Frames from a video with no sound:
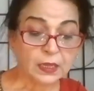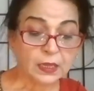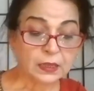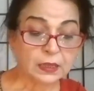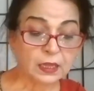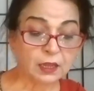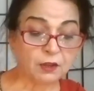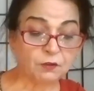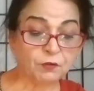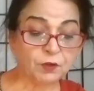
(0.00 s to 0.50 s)

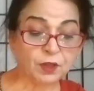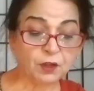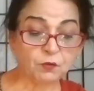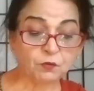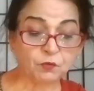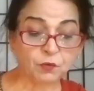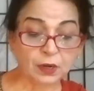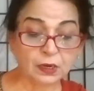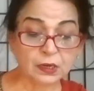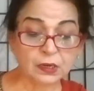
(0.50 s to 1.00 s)
They wear
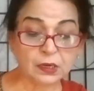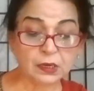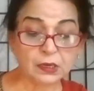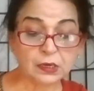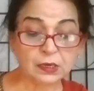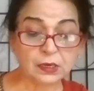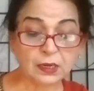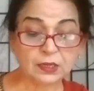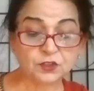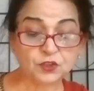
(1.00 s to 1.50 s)

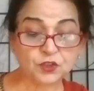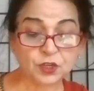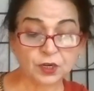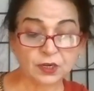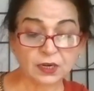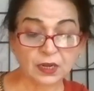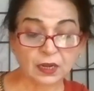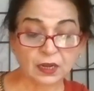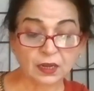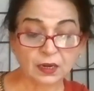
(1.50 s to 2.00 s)
Valkal and
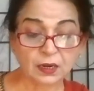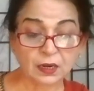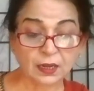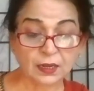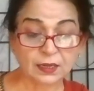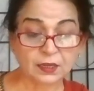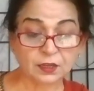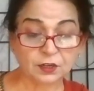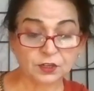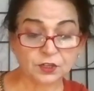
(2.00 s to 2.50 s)
Jata
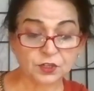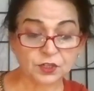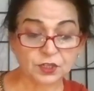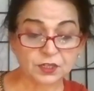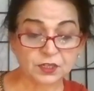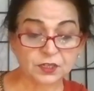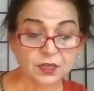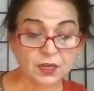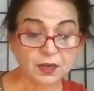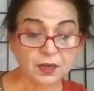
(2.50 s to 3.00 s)
like
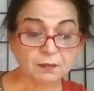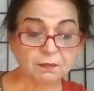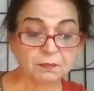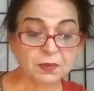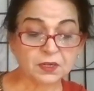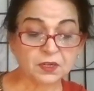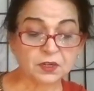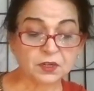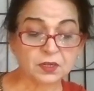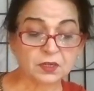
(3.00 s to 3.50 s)
rishis,
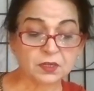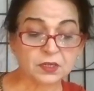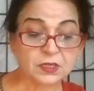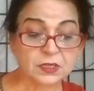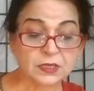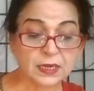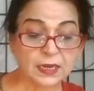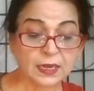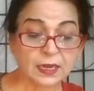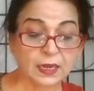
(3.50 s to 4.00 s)
but
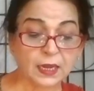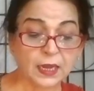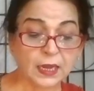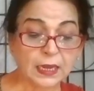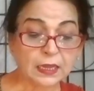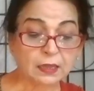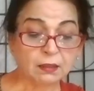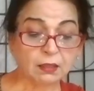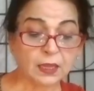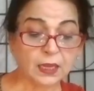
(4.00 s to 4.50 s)
say
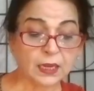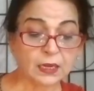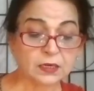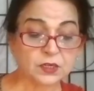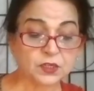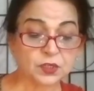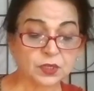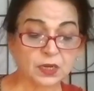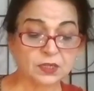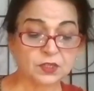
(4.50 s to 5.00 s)
they are
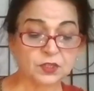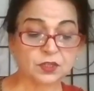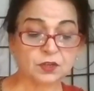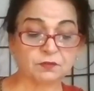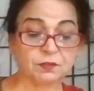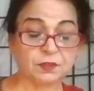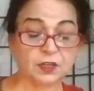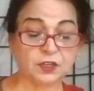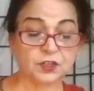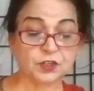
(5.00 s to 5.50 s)
sons
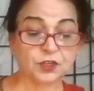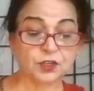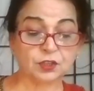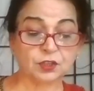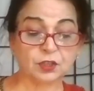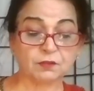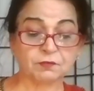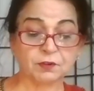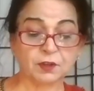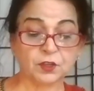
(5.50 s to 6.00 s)
of Dashrath
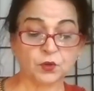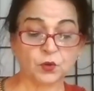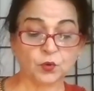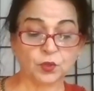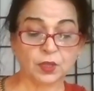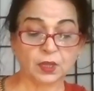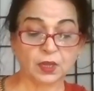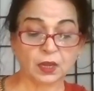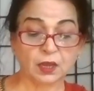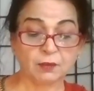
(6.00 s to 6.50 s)
of
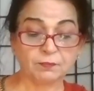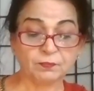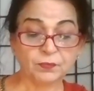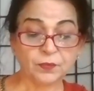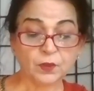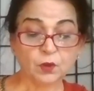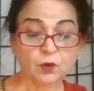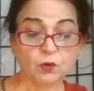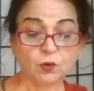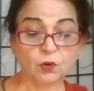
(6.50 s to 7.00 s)
Ayodhya.
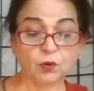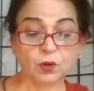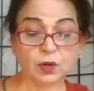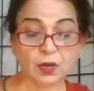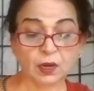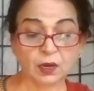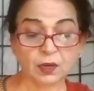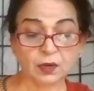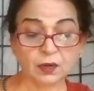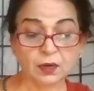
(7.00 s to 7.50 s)
O
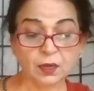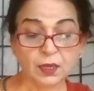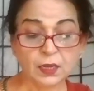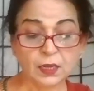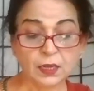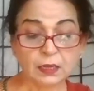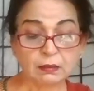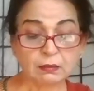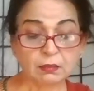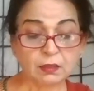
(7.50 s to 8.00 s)
Khar,
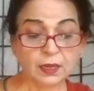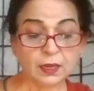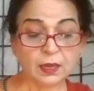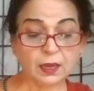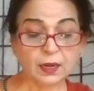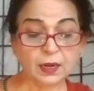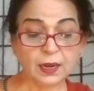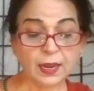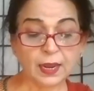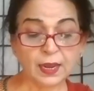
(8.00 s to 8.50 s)
they
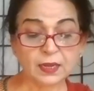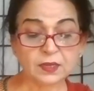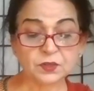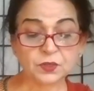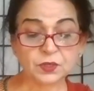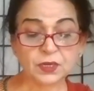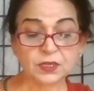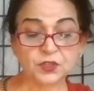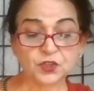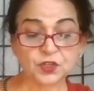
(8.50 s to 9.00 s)
are as
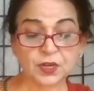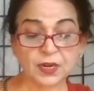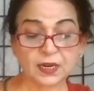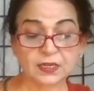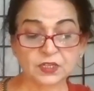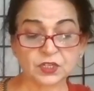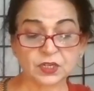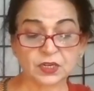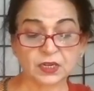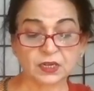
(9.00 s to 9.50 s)

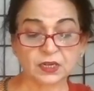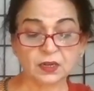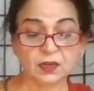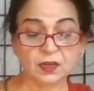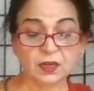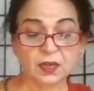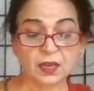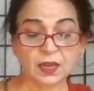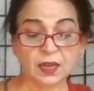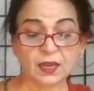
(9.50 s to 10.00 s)
enchanting
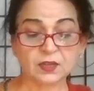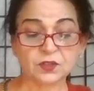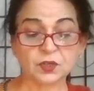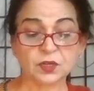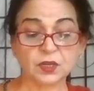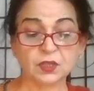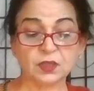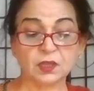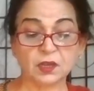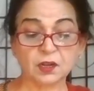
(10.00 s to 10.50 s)
as
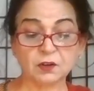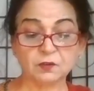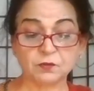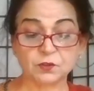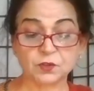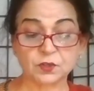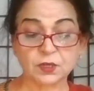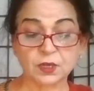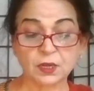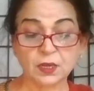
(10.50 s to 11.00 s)

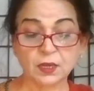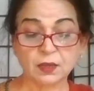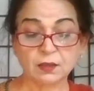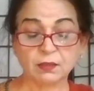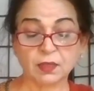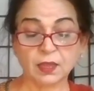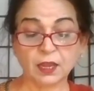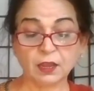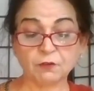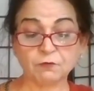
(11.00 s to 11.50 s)
Gandharvas.
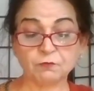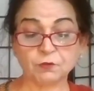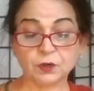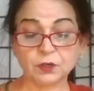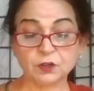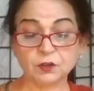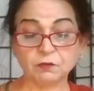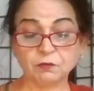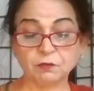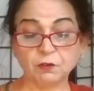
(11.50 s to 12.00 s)
They have
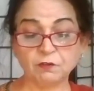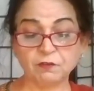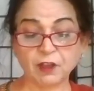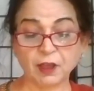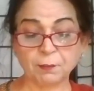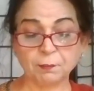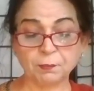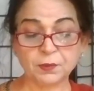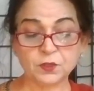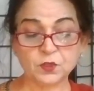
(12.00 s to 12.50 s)
wonderful
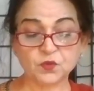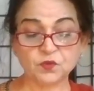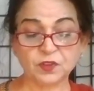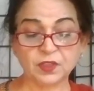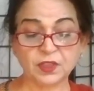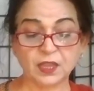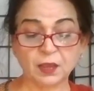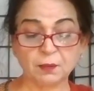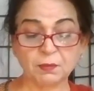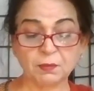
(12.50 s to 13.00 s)
weapons
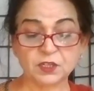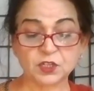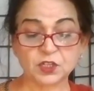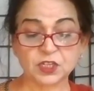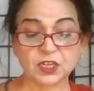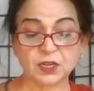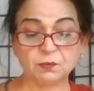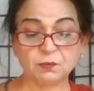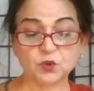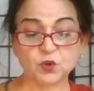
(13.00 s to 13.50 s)
with them and
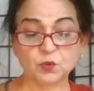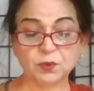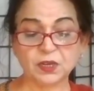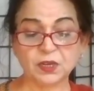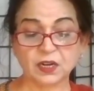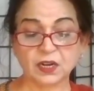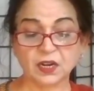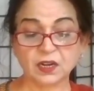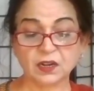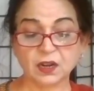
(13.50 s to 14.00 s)
seem to be
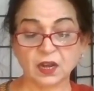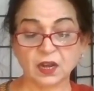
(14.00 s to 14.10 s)
great